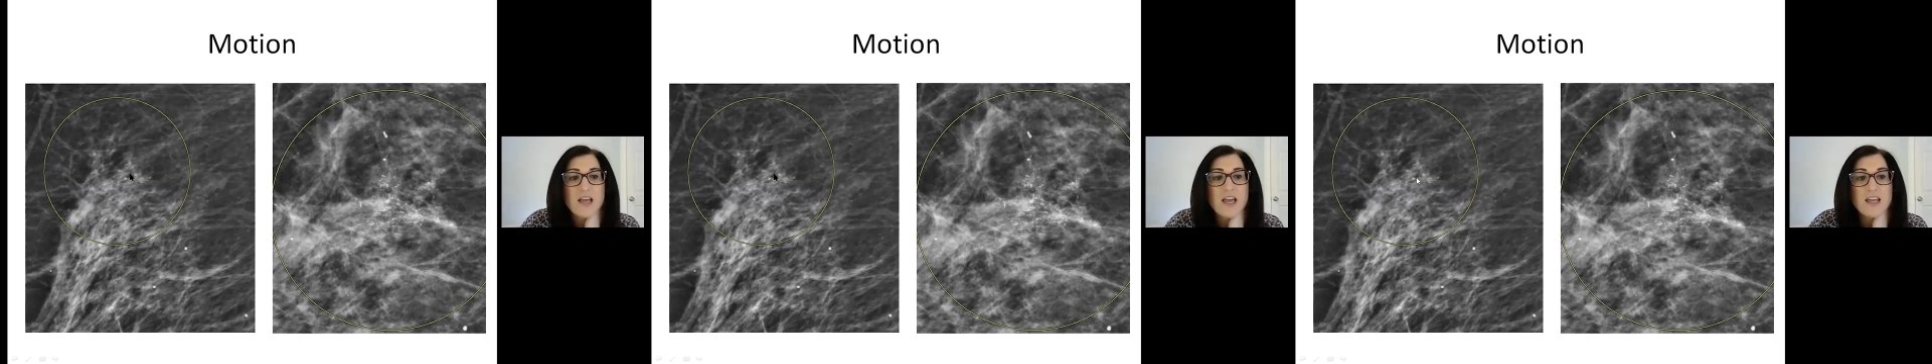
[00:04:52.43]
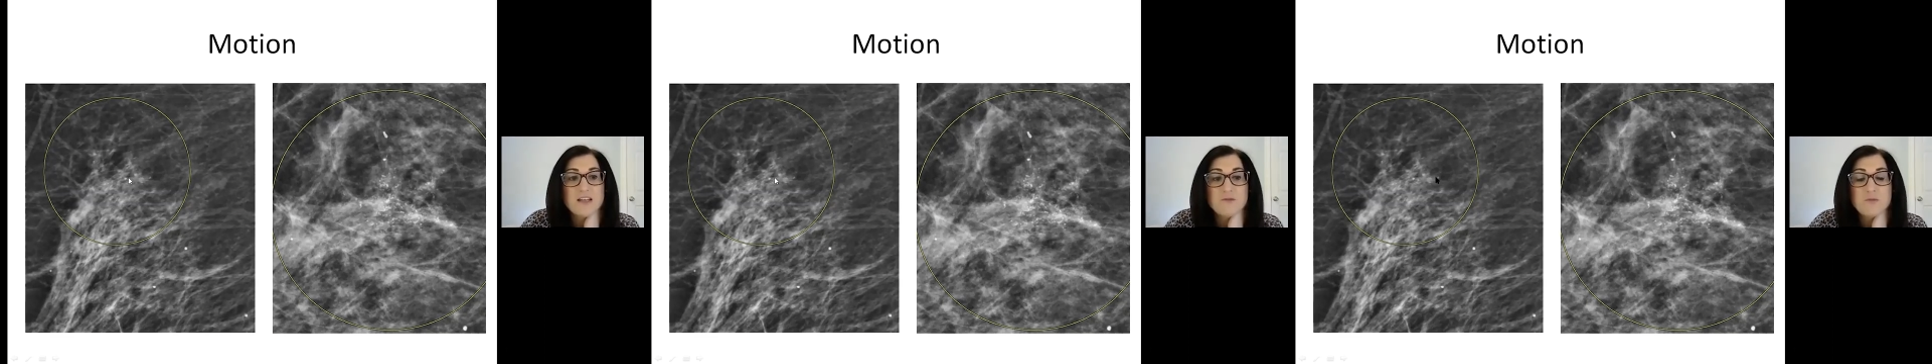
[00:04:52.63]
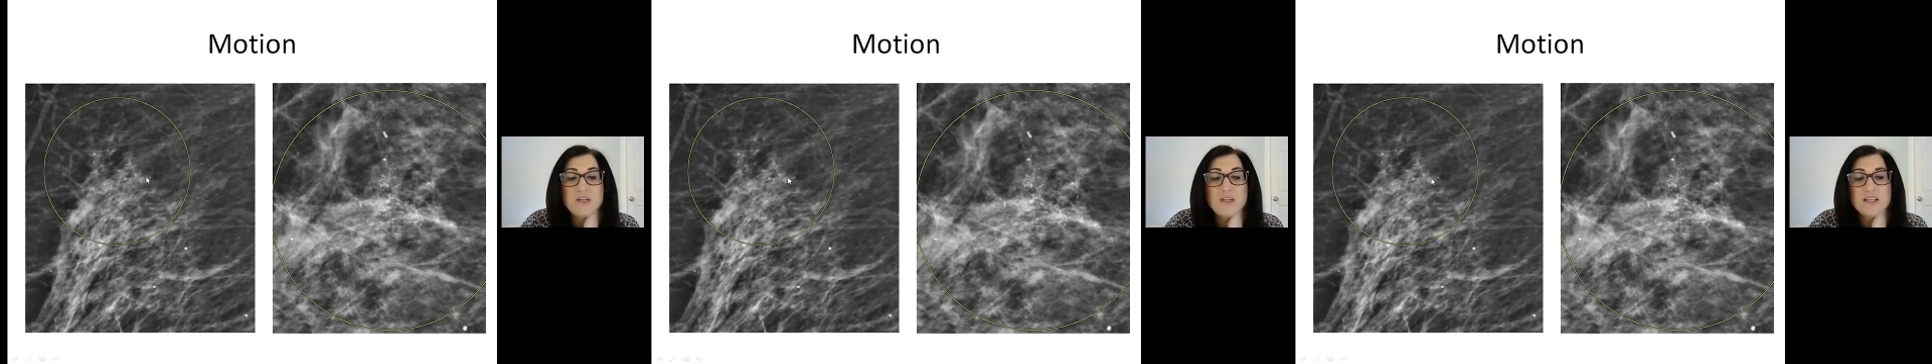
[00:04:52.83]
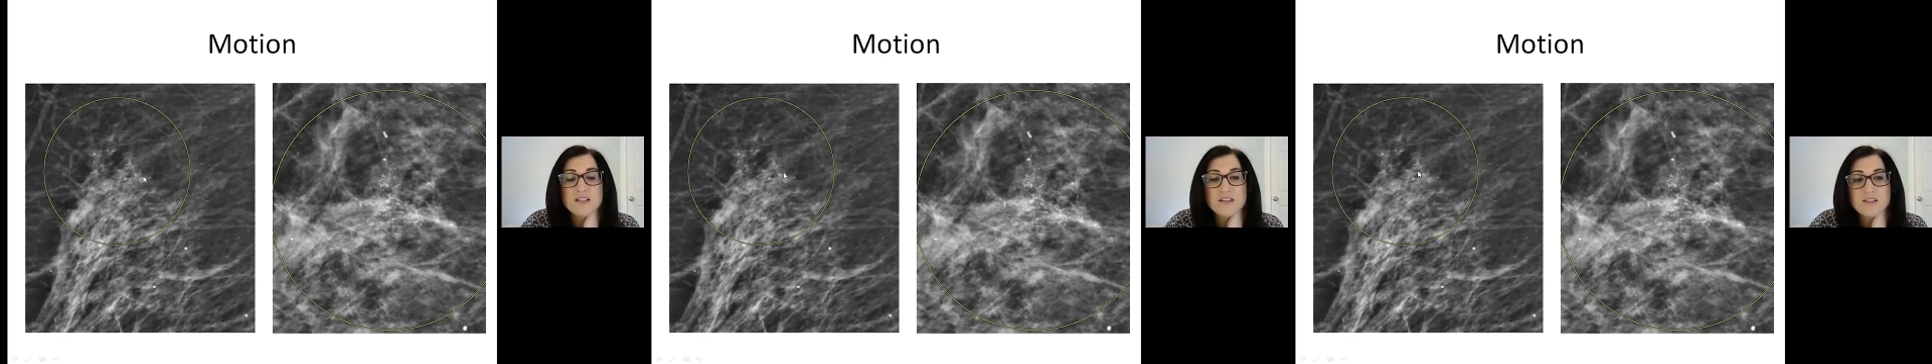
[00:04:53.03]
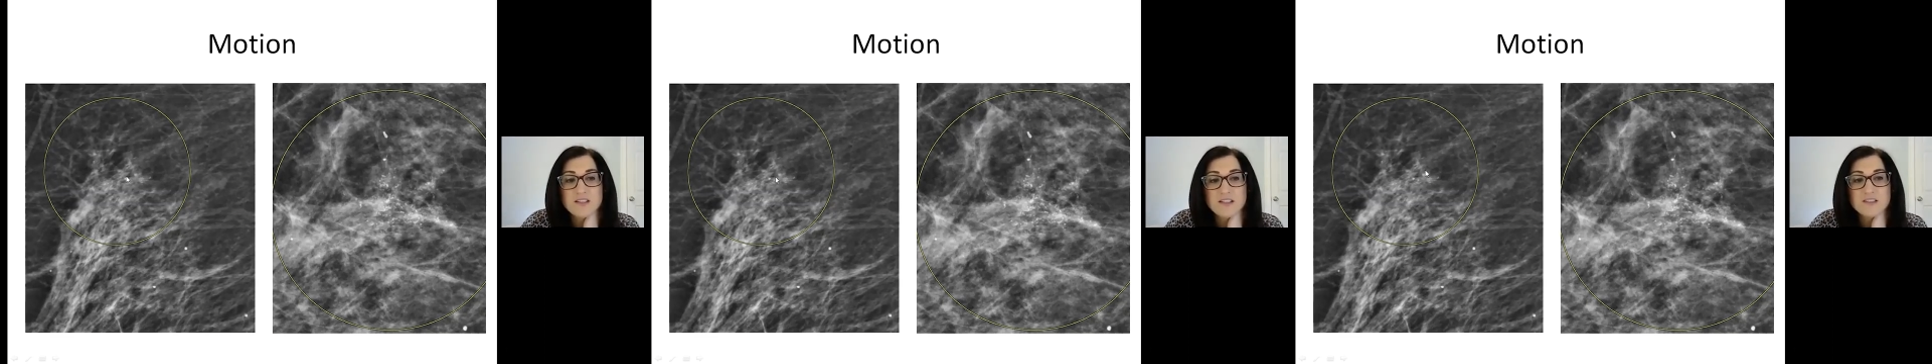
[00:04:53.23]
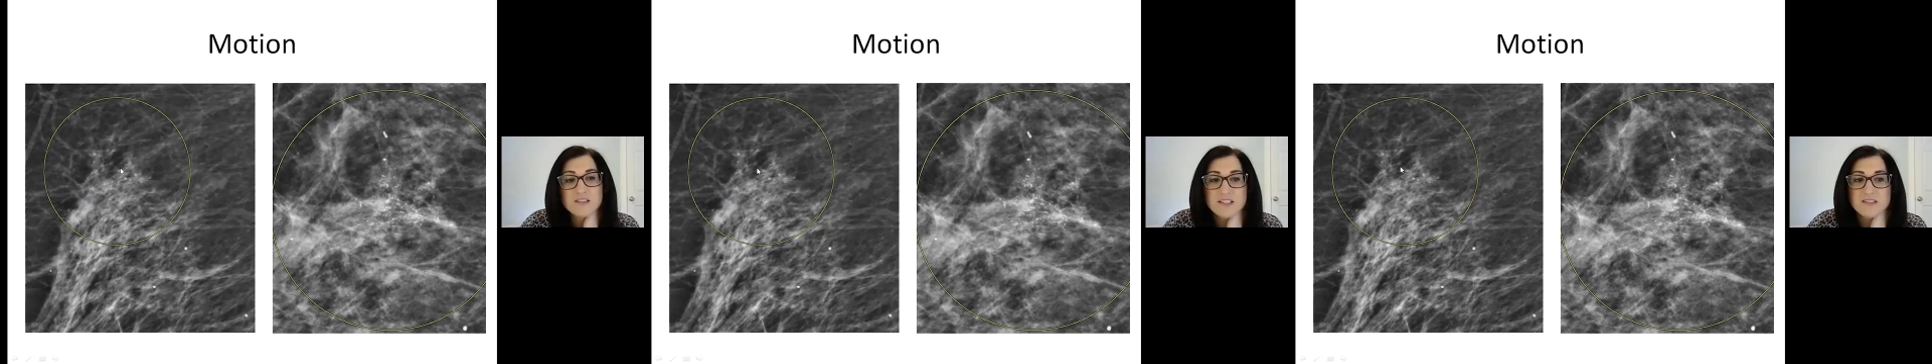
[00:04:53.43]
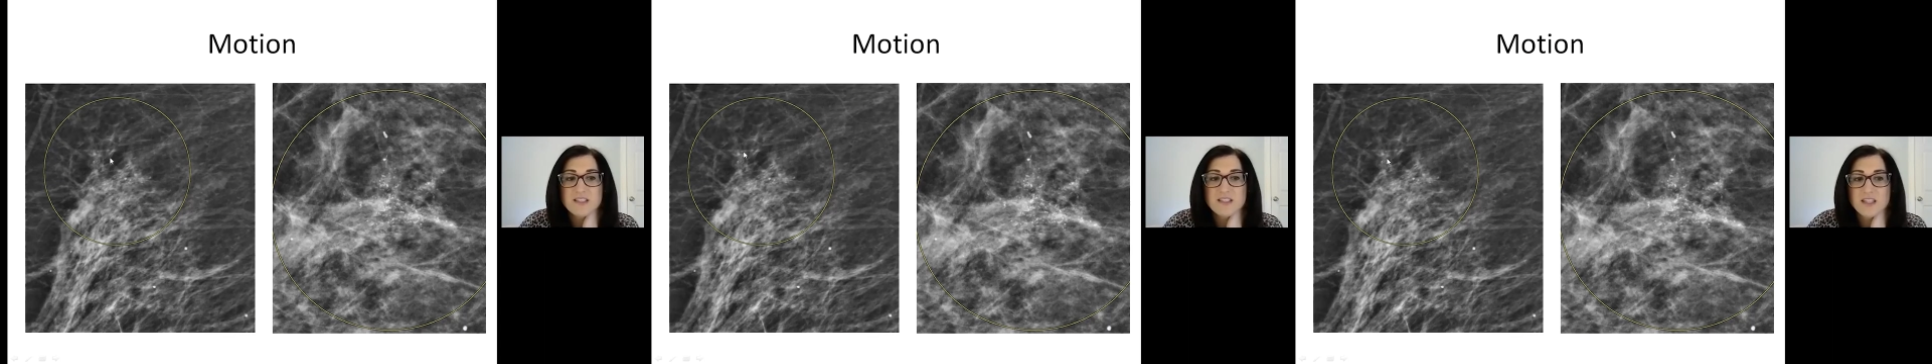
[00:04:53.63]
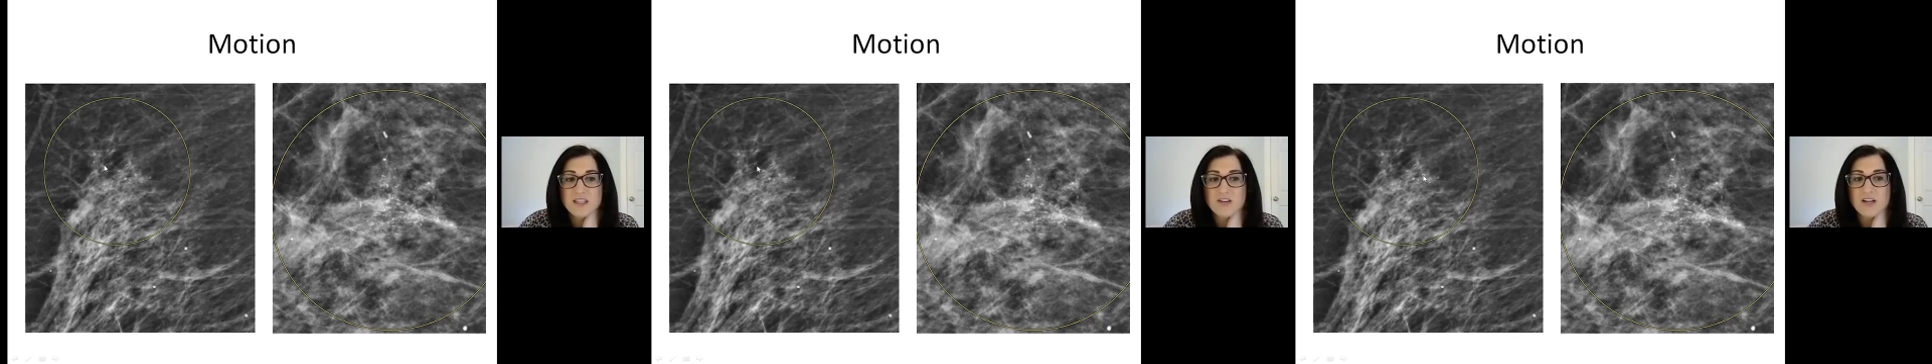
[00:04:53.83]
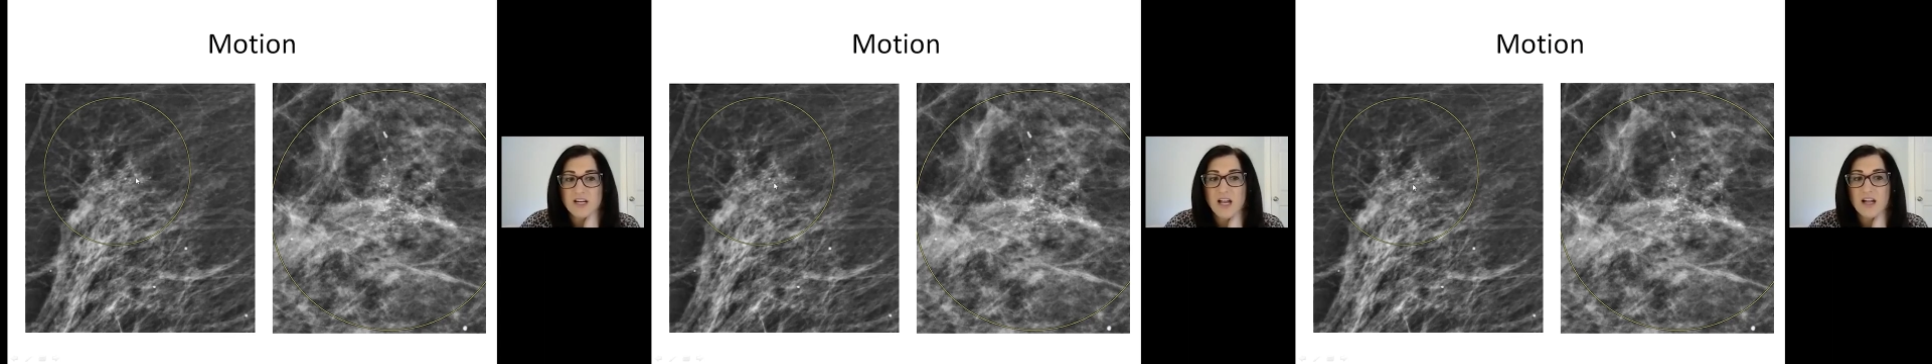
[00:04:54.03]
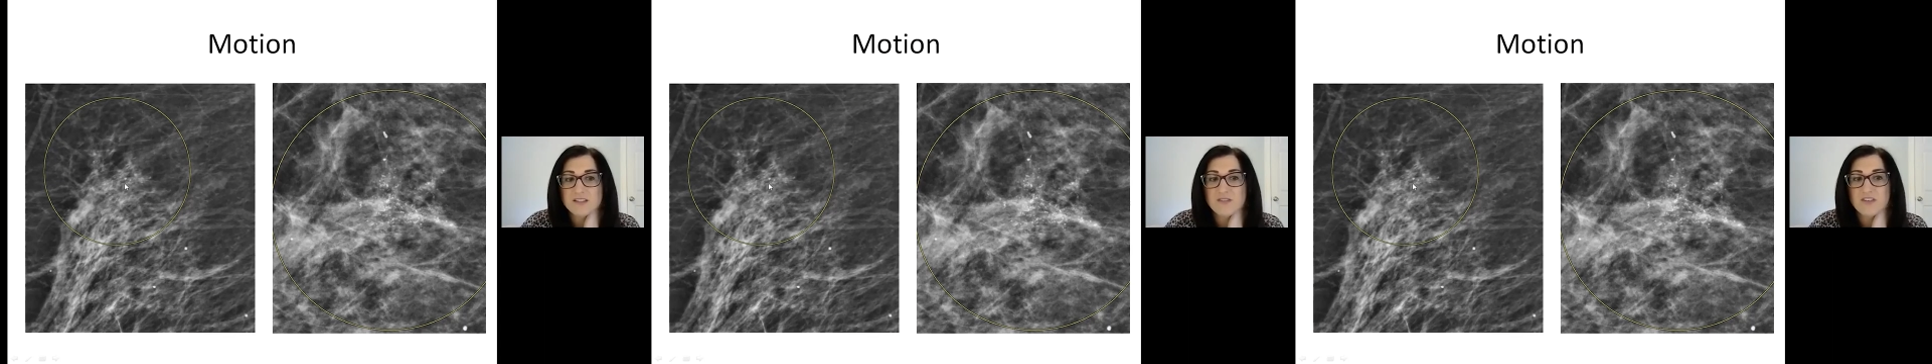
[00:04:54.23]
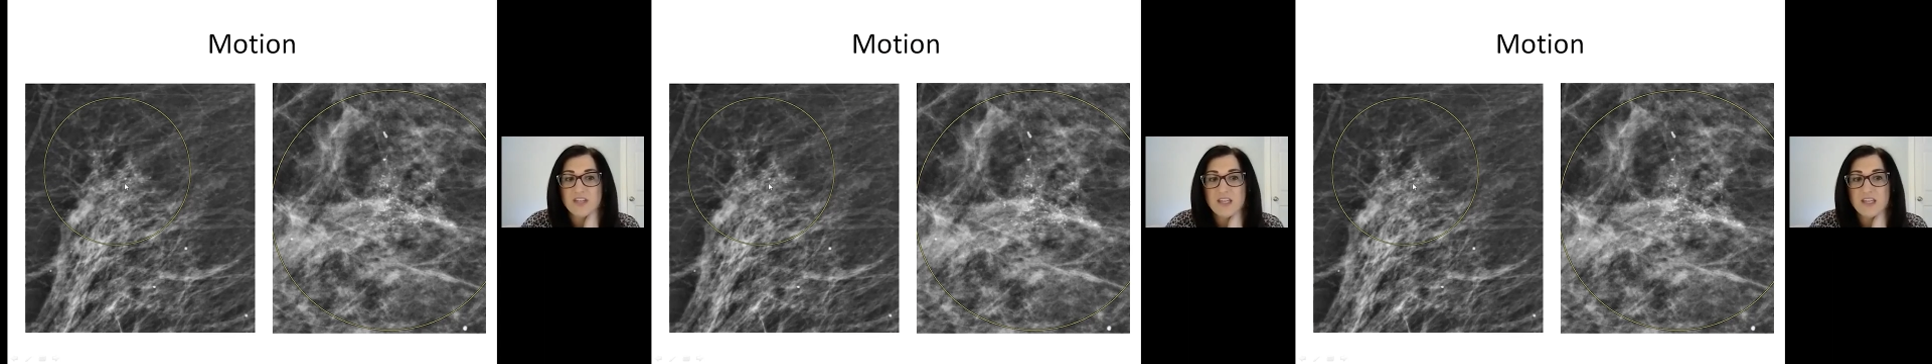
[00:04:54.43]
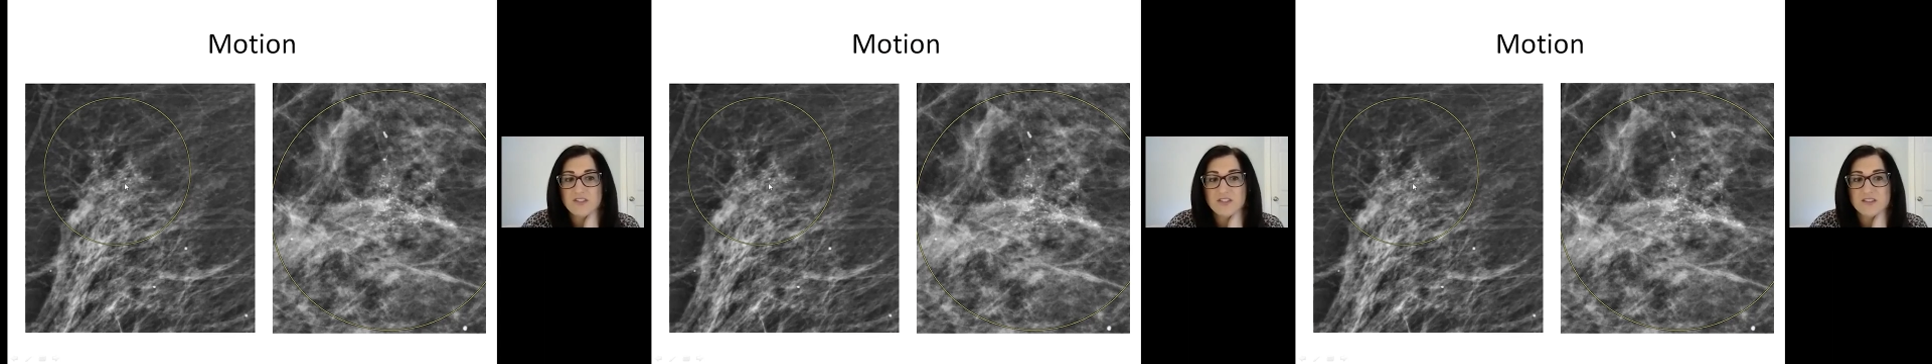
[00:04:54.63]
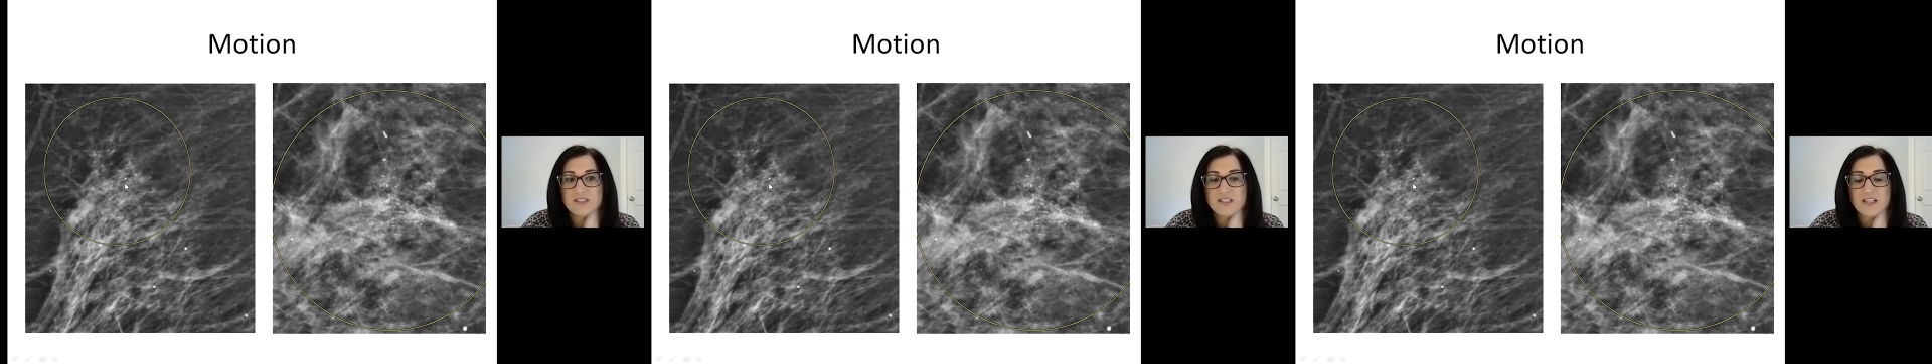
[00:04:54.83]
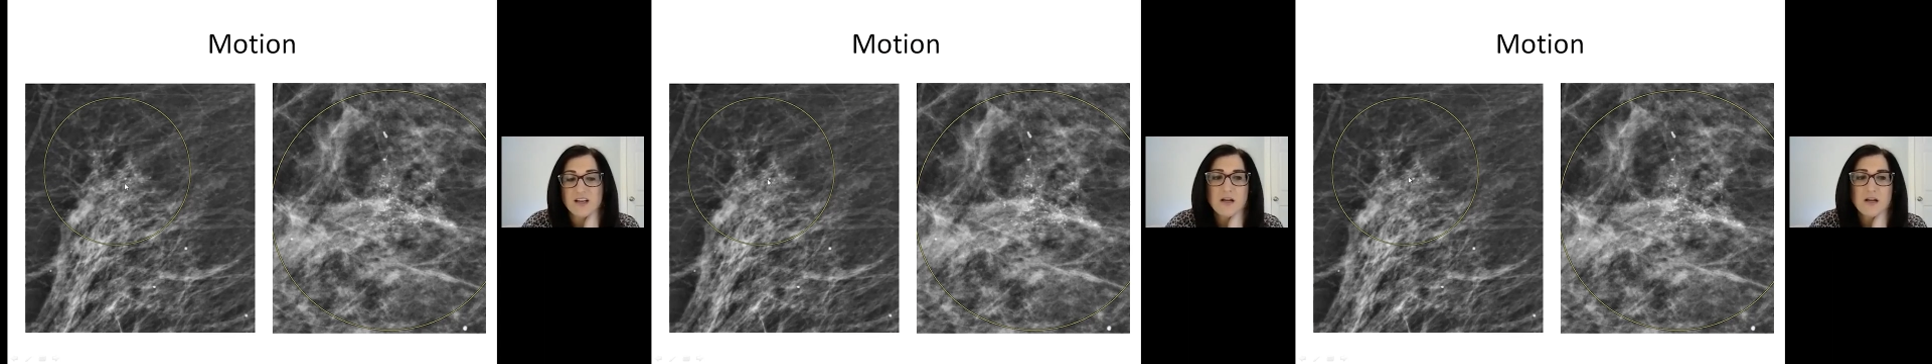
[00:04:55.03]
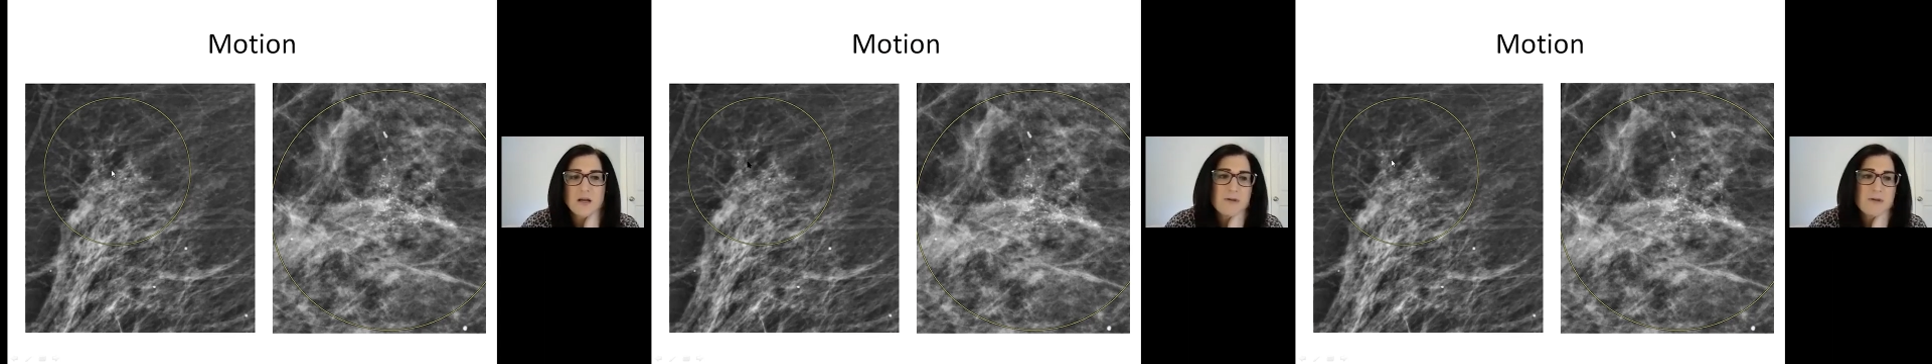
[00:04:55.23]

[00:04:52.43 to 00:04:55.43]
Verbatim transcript: And we can clearly see there are calcifications here,